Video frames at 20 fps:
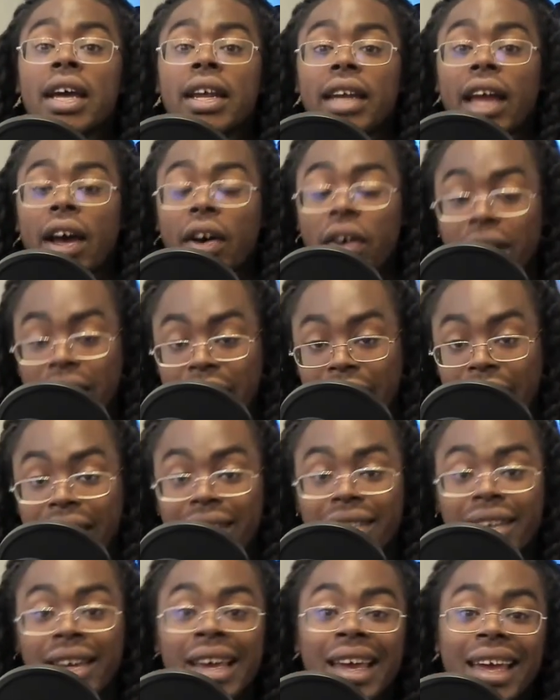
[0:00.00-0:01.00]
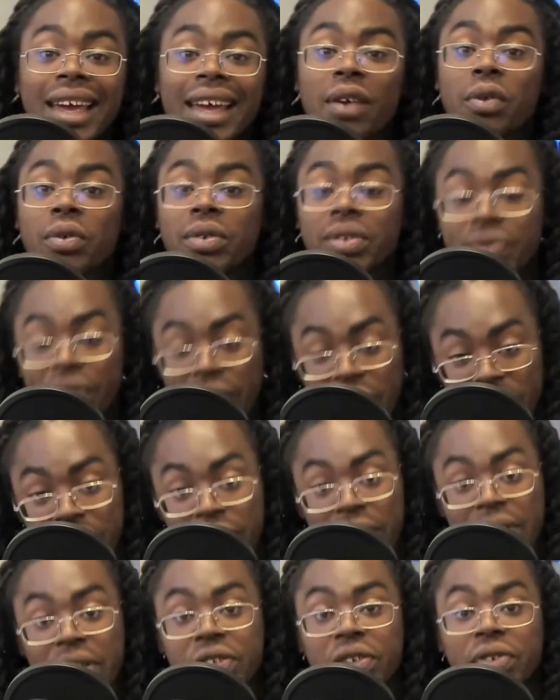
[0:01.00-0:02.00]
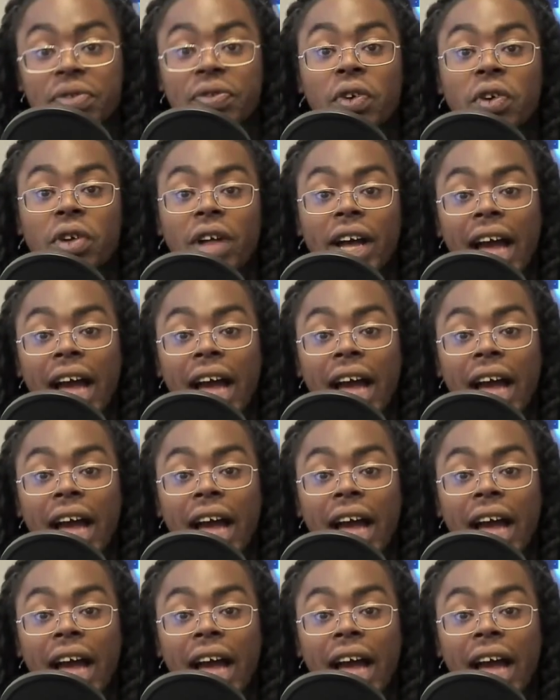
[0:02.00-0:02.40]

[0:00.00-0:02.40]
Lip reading: Now, again, it was very featureful.